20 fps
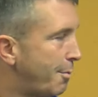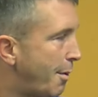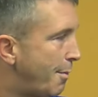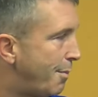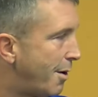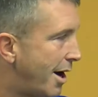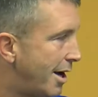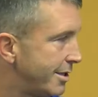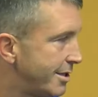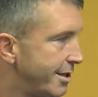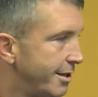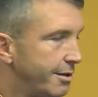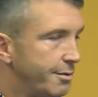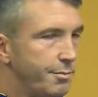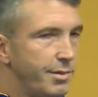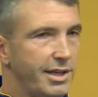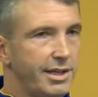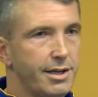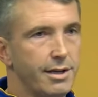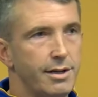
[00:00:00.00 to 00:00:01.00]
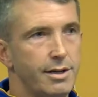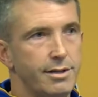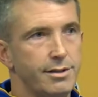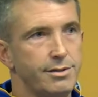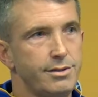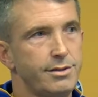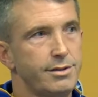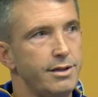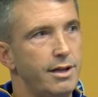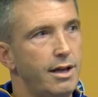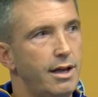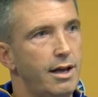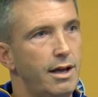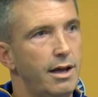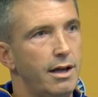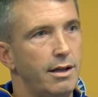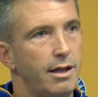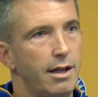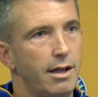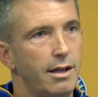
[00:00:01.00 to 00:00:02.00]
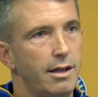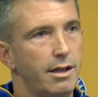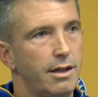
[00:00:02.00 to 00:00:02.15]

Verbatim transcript: Papazian because uh,